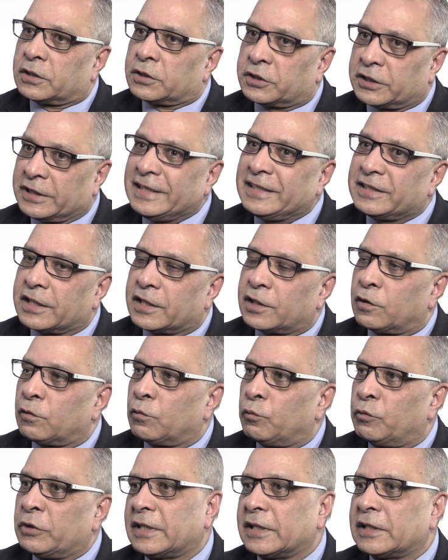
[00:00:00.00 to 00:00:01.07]
C E S R,
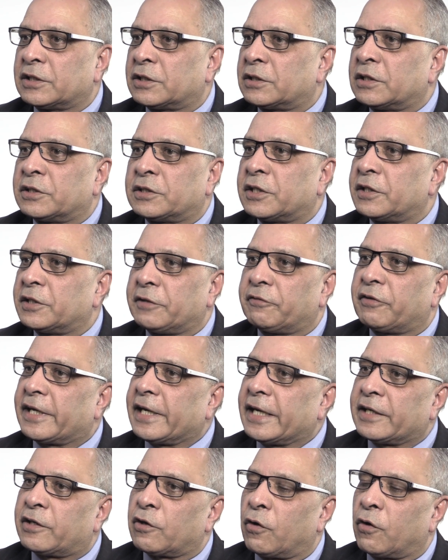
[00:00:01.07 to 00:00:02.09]
which is Certificate